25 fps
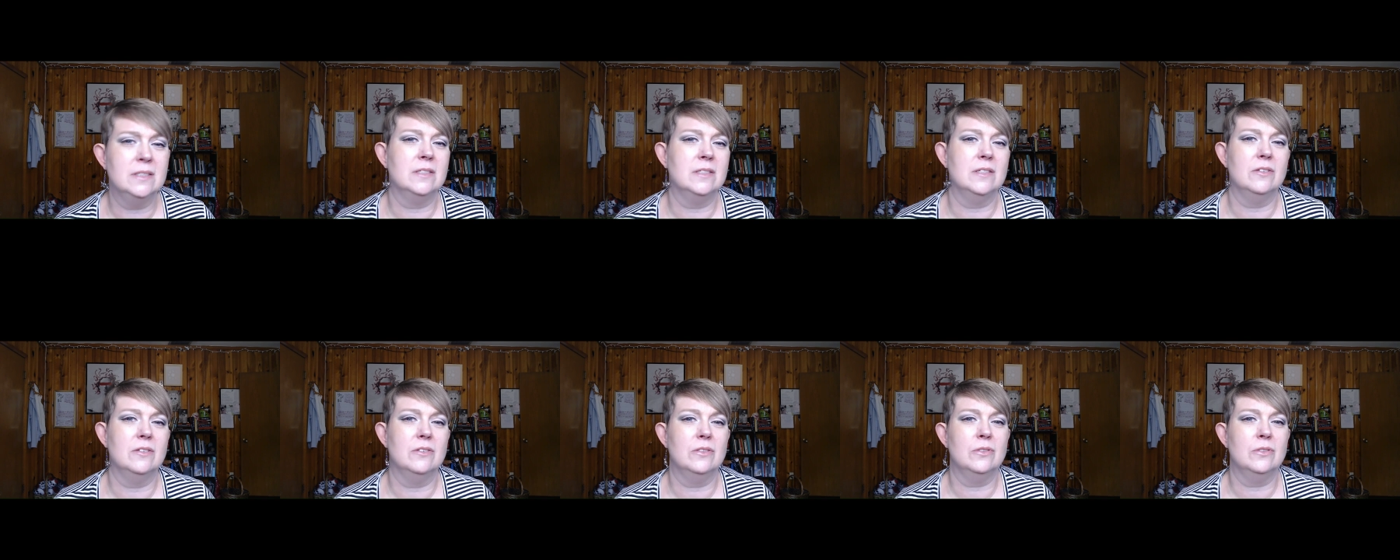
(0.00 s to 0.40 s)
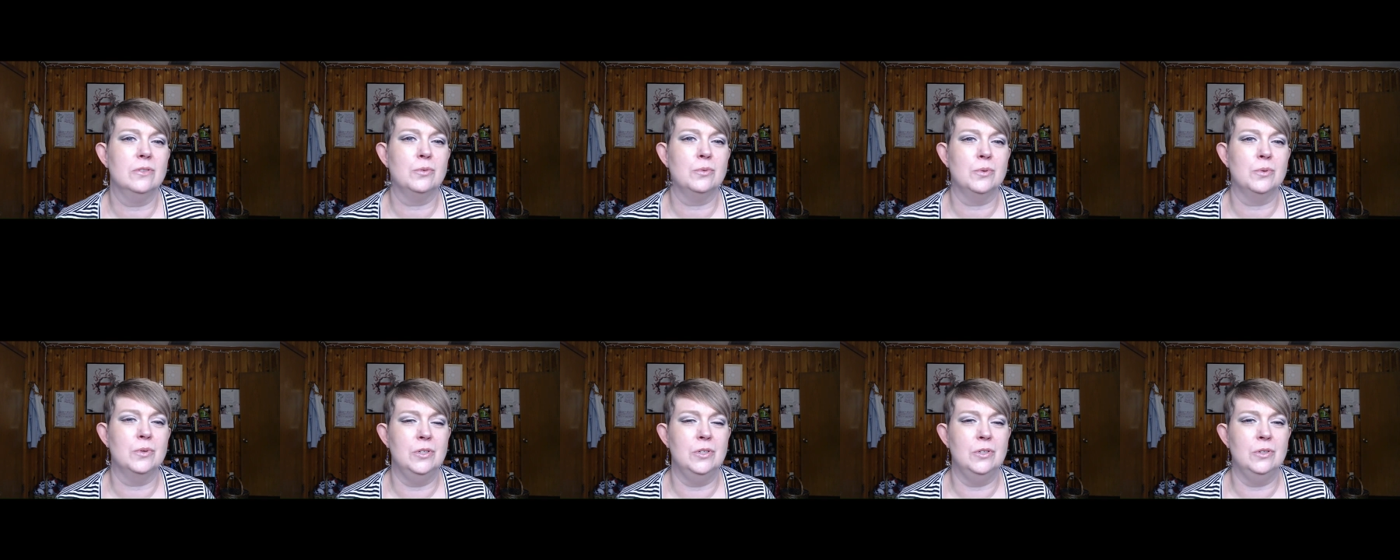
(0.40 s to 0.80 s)

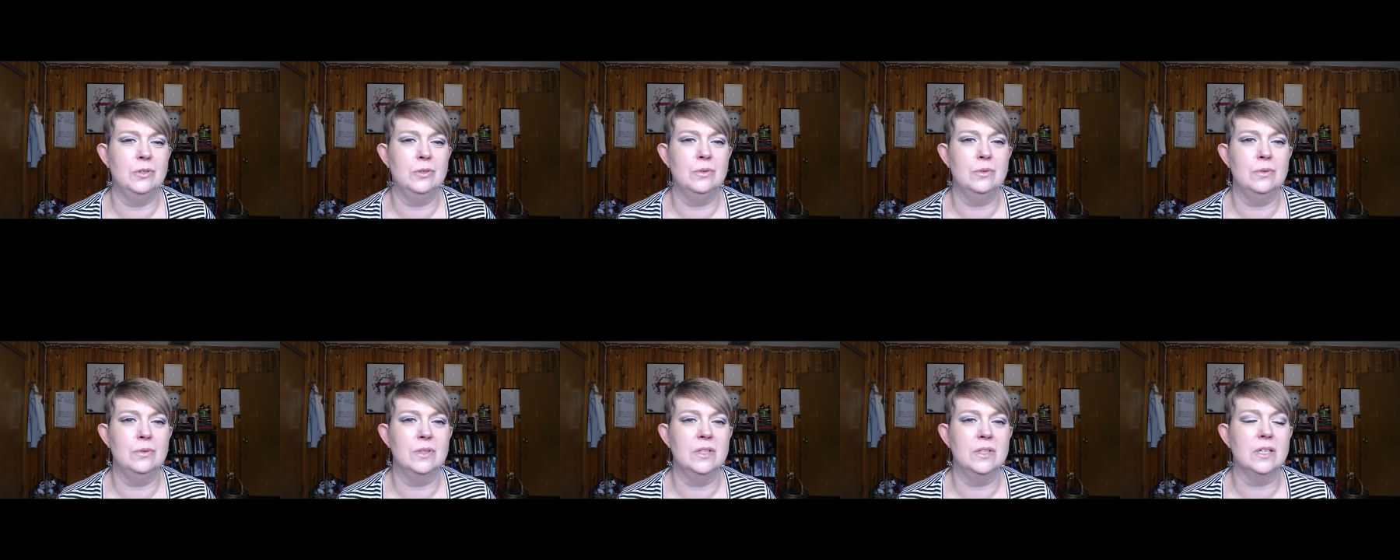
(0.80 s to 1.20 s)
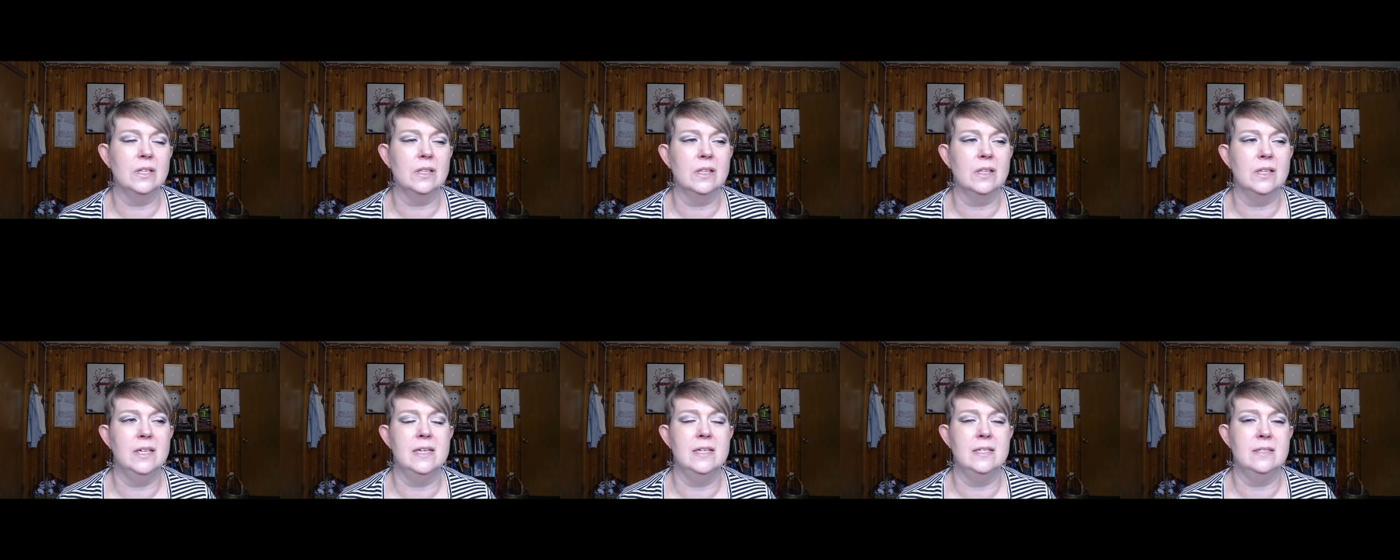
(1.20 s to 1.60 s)
through the
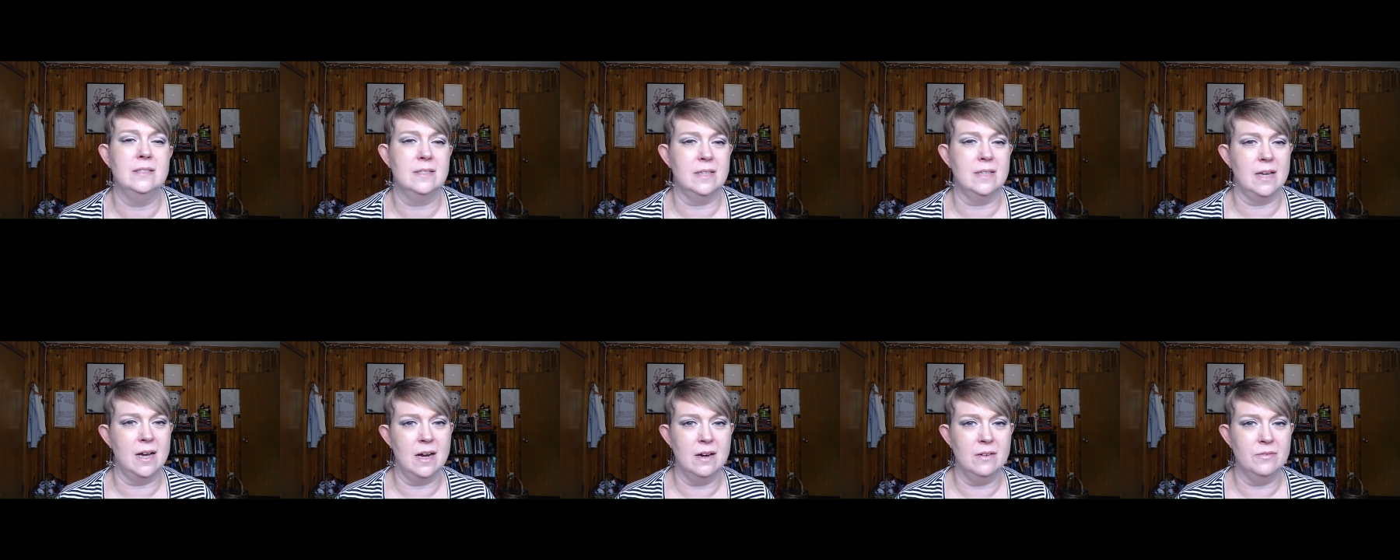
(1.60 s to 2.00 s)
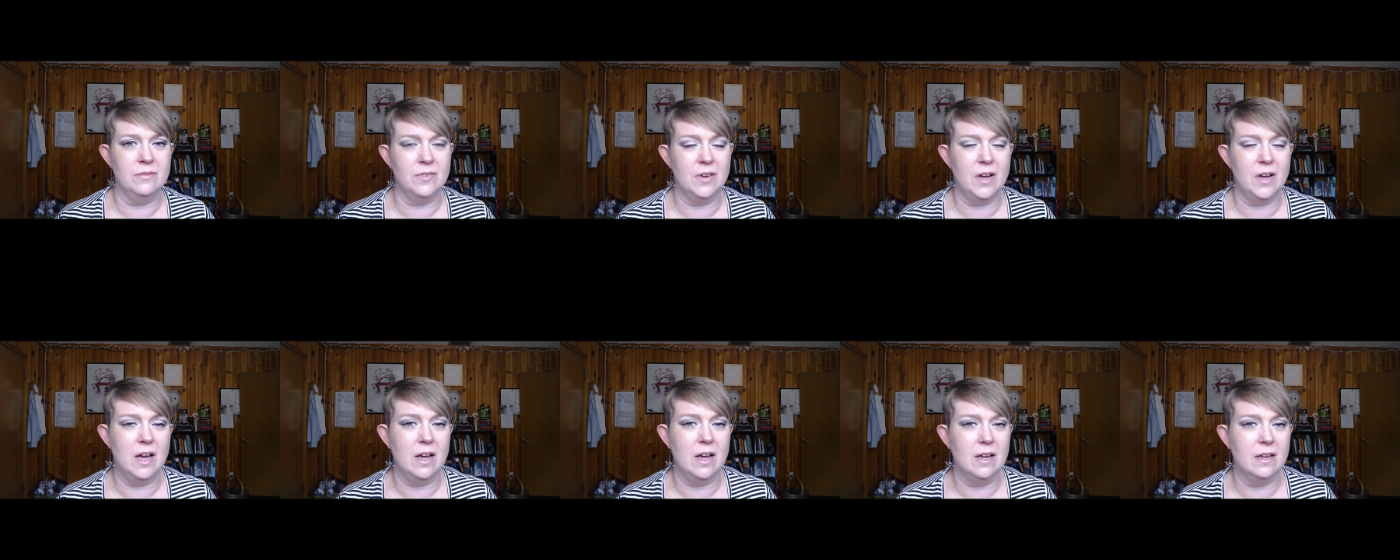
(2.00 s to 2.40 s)
lens of
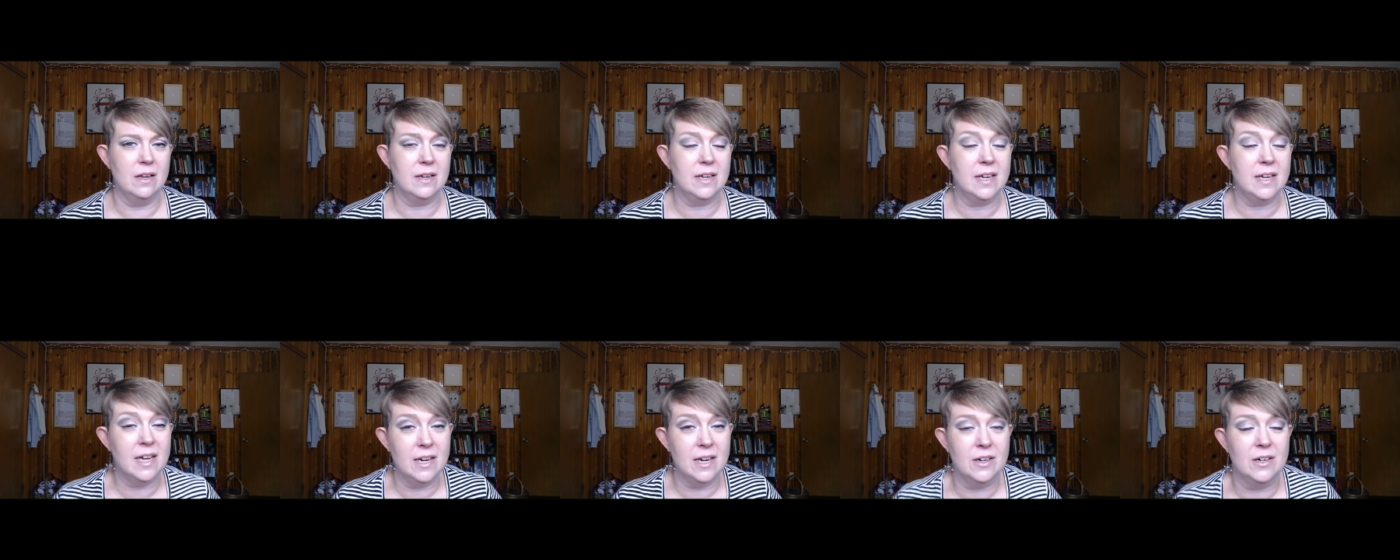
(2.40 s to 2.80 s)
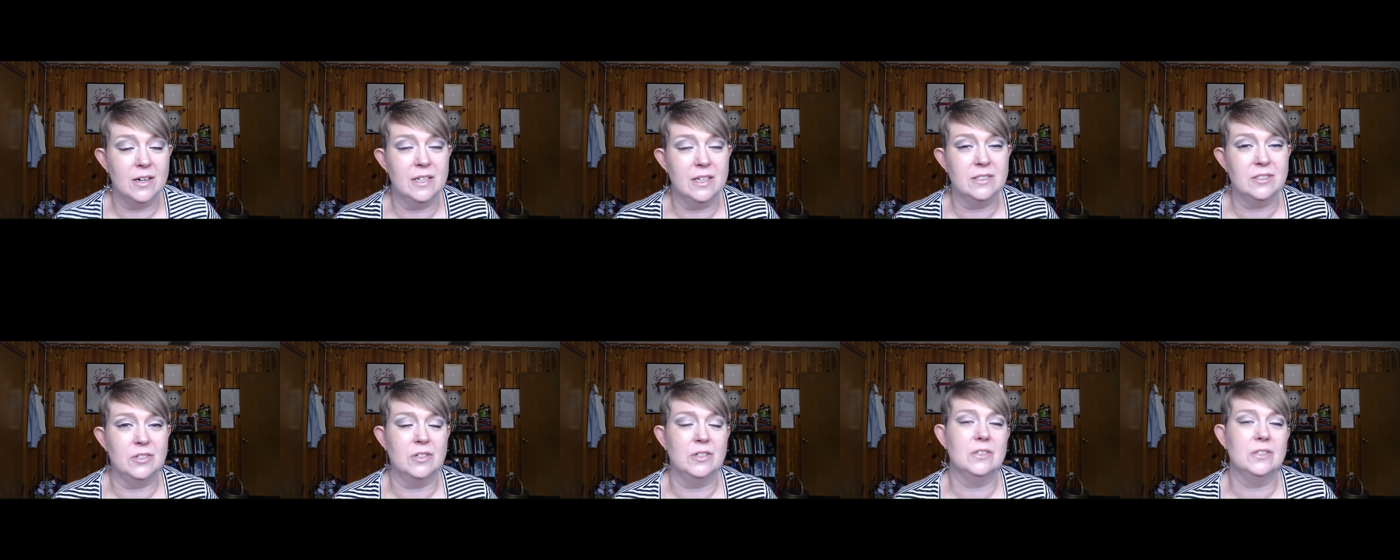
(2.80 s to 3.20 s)

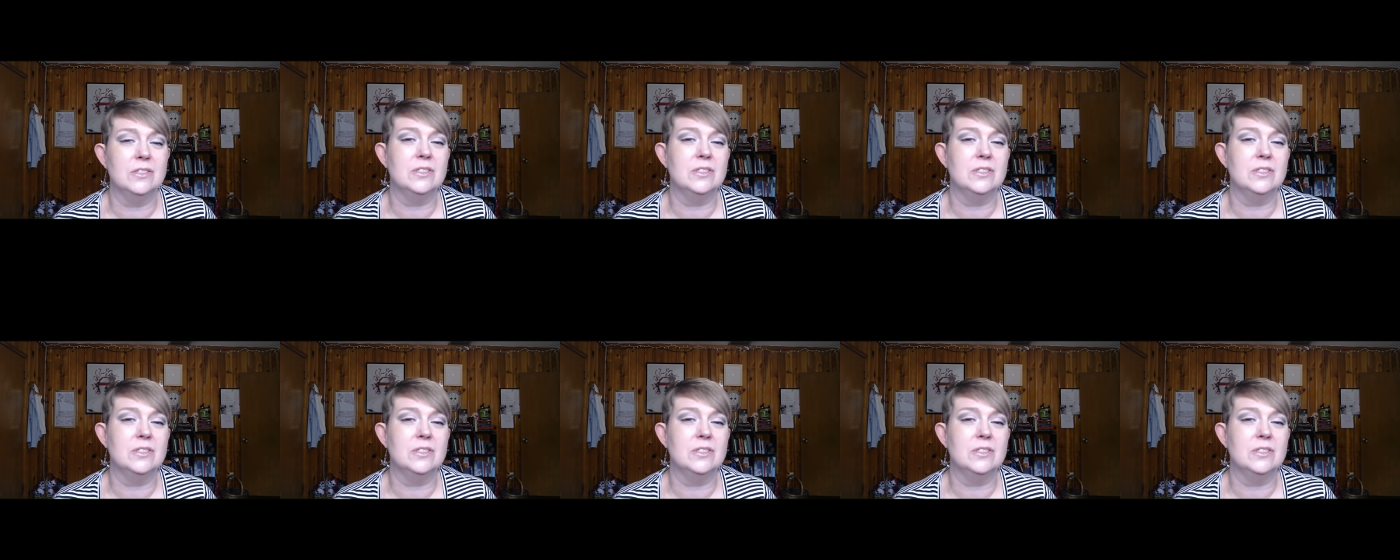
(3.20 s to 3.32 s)
characters.